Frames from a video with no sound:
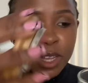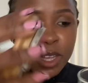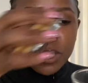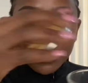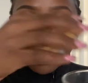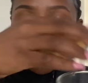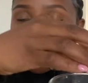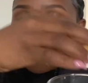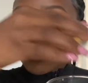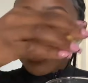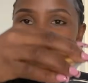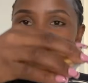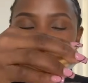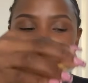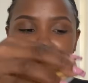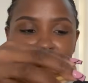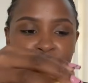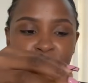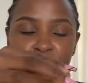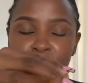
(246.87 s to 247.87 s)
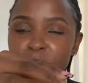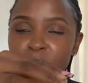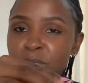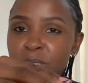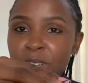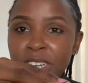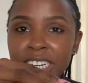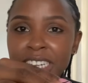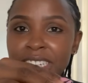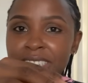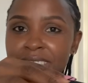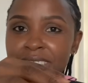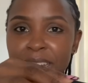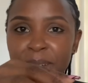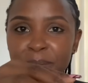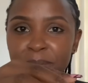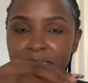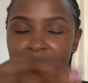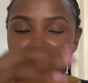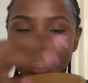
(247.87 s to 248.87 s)
So if in case you're storing
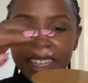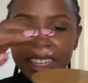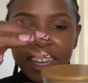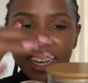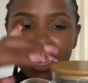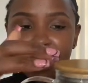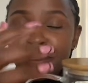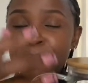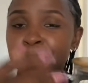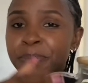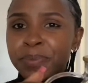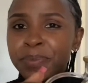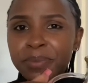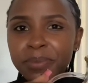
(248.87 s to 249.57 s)
something here,